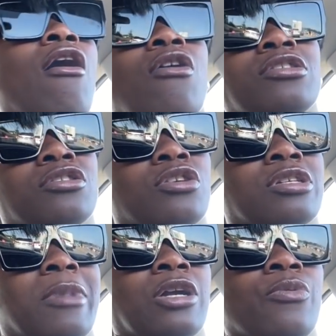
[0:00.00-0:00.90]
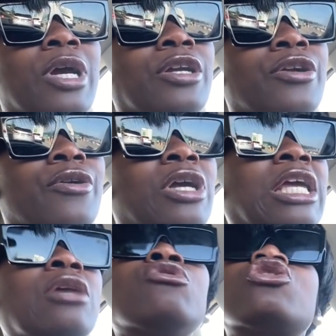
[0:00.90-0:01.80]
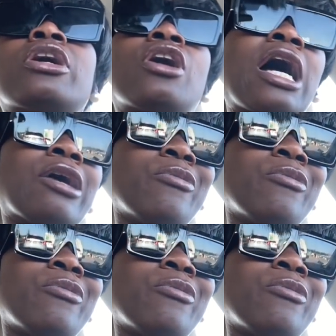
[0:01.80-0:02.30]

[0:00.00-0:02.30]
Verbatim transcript: i also talked to my director and he was trying to hire